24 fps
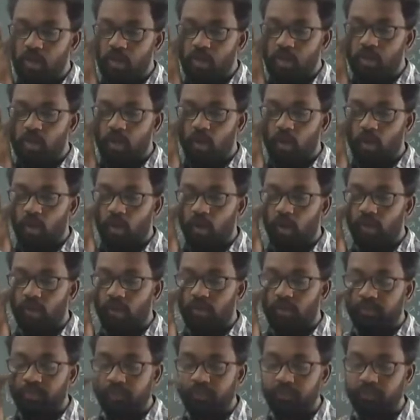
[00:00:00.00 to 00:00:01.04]
So
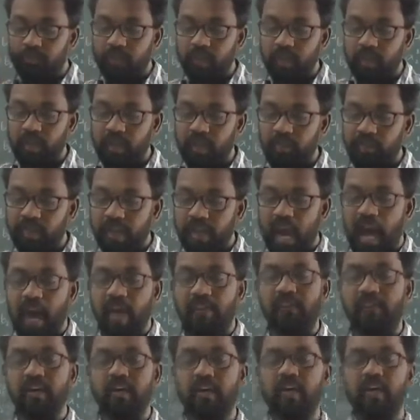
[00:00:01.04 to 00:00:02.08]
we
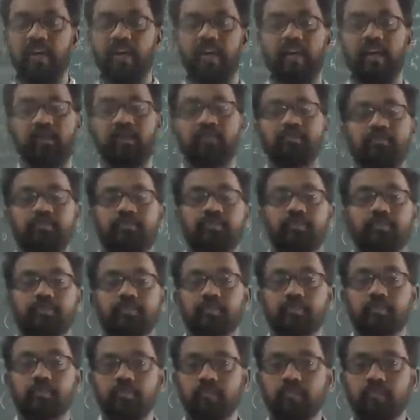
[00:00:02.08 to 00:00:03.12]
have here
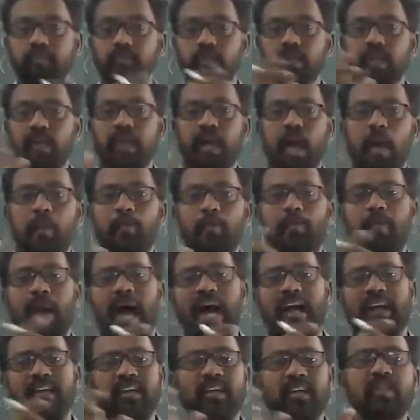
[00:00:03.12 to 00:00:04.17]

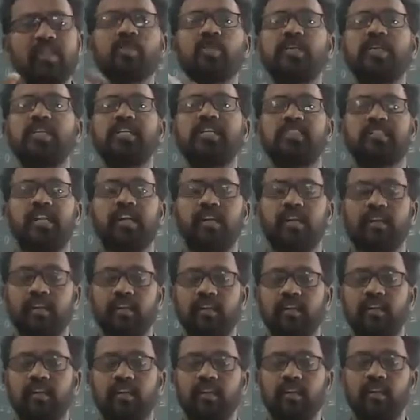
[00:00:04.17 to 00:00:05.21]
comparison is there.
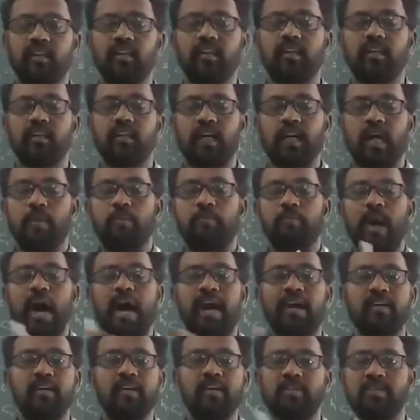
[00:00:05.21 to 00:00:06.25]
The
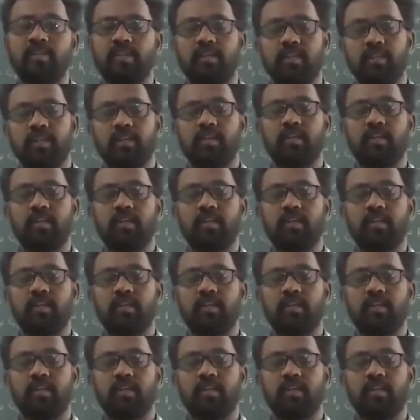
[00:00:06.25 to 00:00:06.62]
comparison.